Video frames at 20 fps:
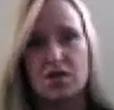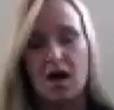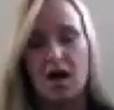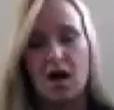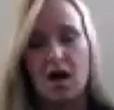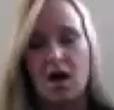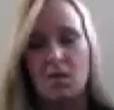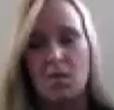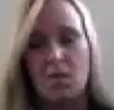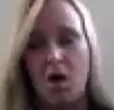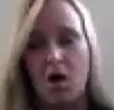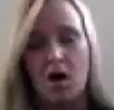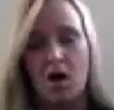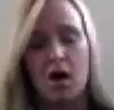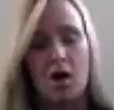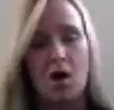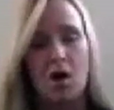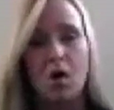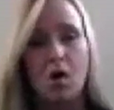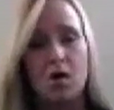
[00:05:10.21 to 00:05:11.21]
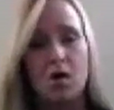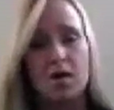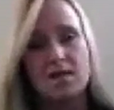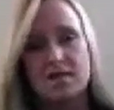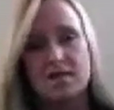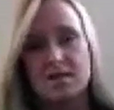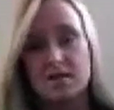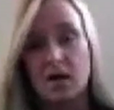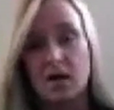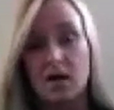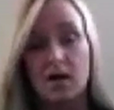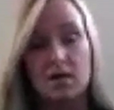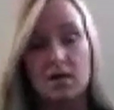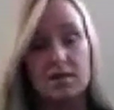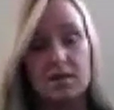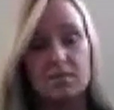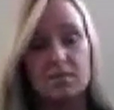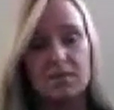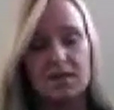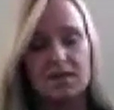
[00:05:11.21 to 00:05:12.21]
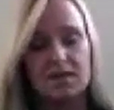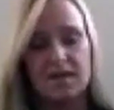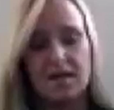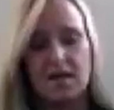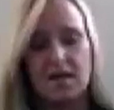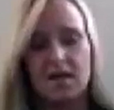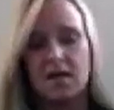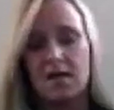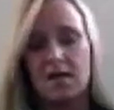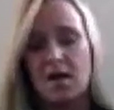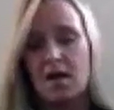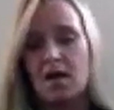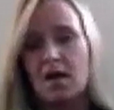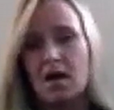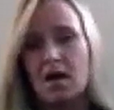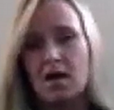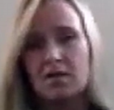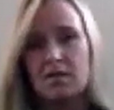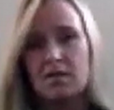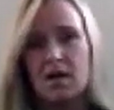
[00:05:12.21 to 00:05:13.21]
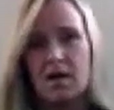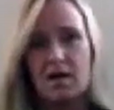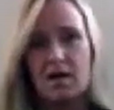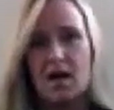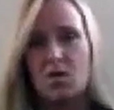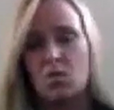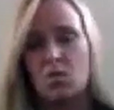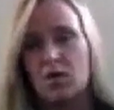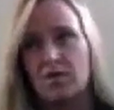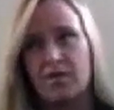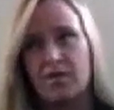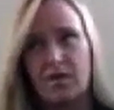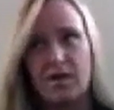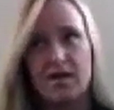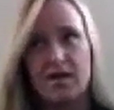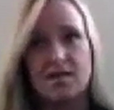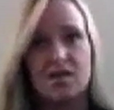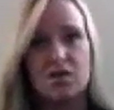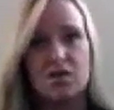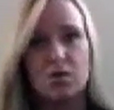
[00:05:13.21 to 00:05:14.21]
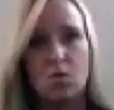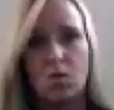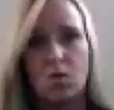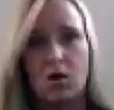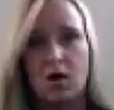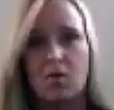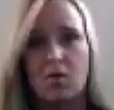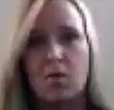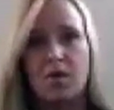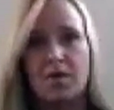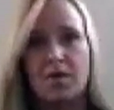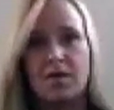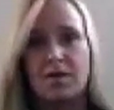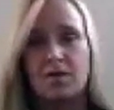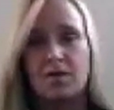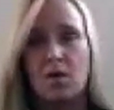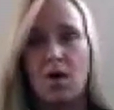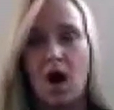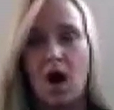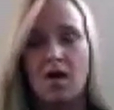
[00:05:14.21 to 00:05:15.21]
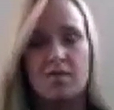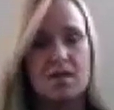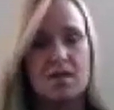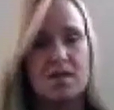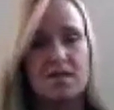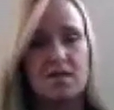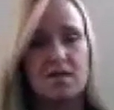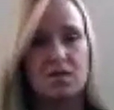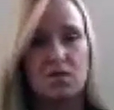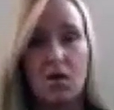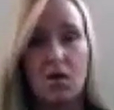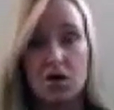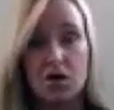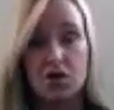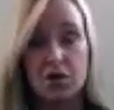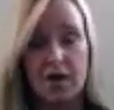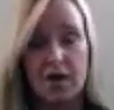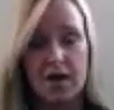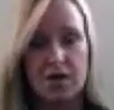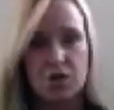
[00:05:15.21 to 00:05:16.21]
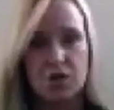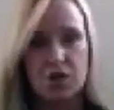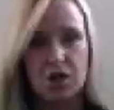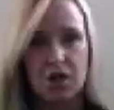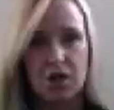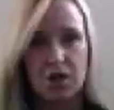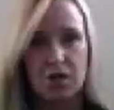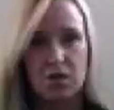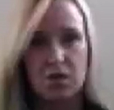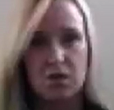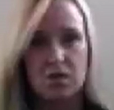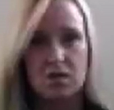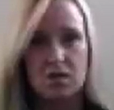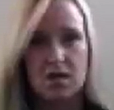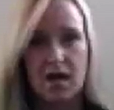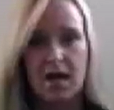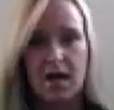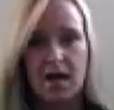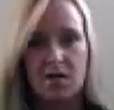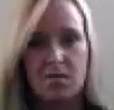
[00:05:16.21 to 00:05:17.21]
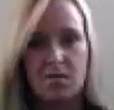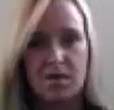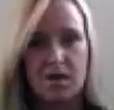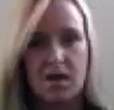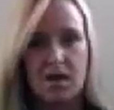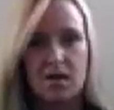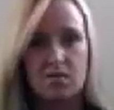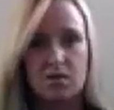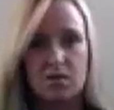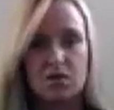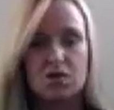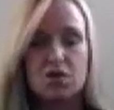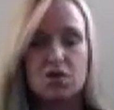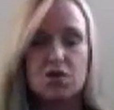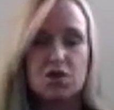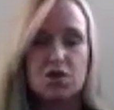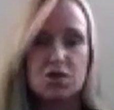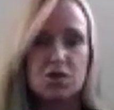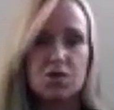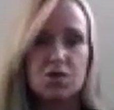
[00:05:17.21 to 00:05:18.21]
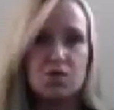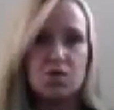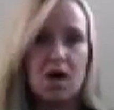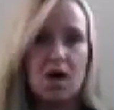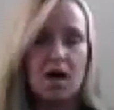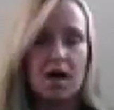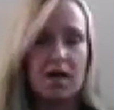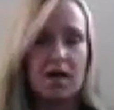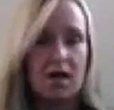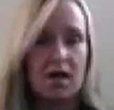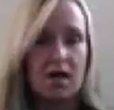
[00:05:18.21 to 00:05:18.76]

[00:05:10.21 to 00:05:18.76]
Our goal is to ultimately, I'll knock on wood for this, to work with, obviously the larger NGOs and be able to do